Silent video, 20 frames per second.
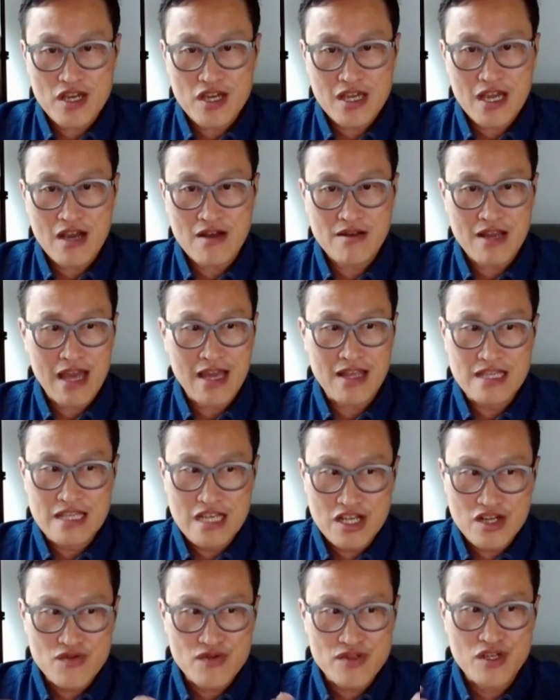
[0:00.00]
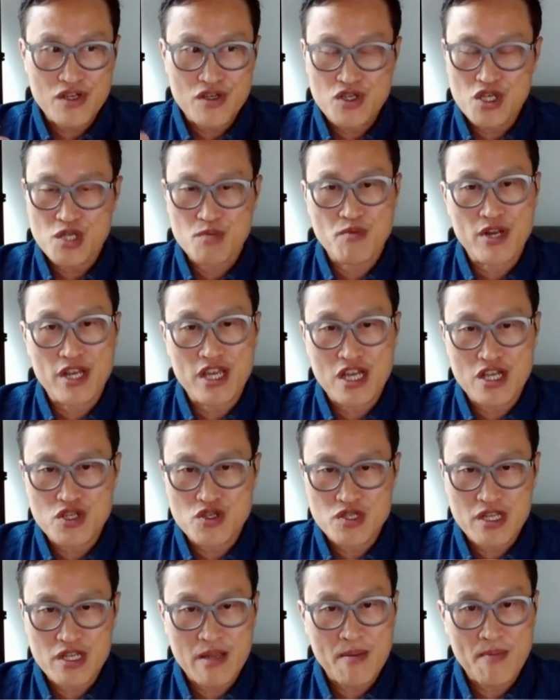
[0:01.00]
account and literally you're just putting a
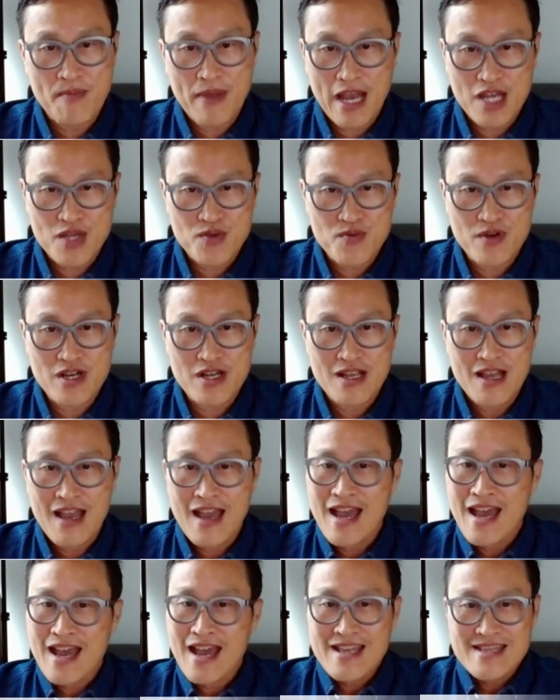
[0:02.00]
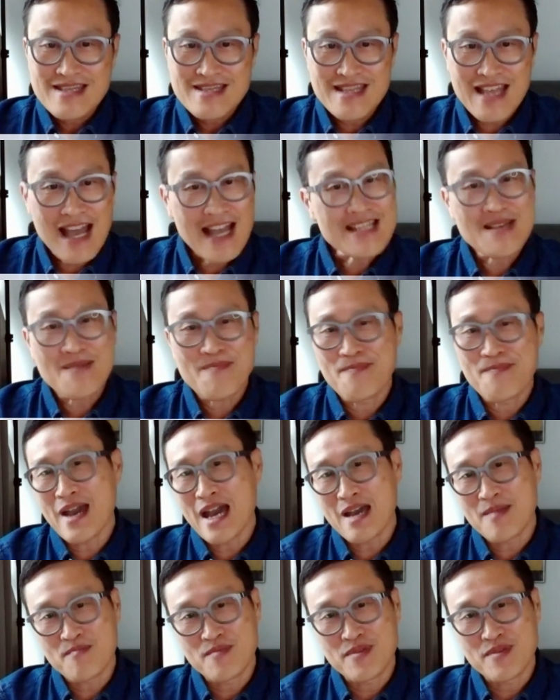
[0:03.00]
username and password, that's a bad